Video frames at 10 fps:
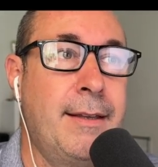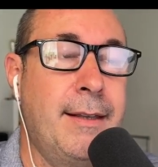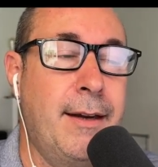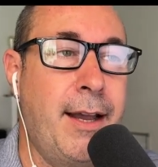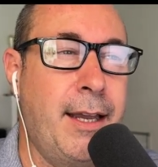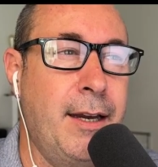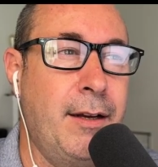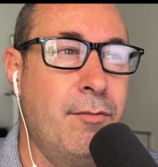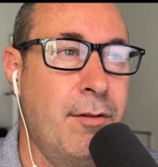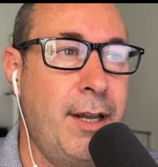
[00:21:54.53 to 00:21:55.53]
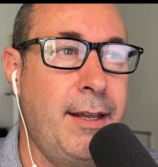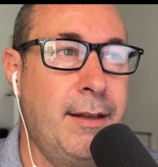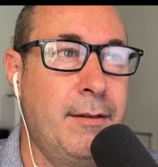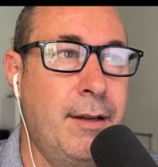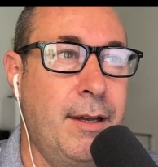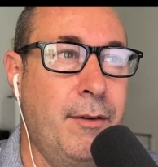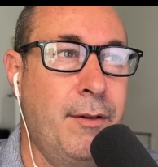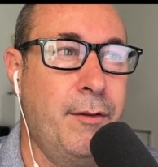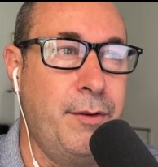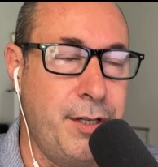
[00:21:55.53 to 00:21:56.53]
that I can agree
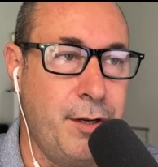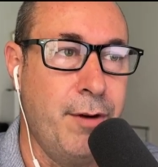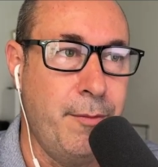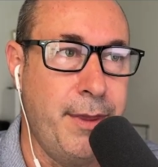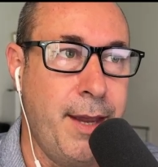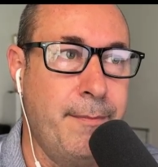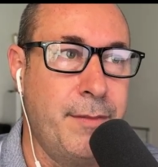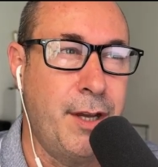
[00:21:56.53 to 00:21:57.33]
or disagree with them.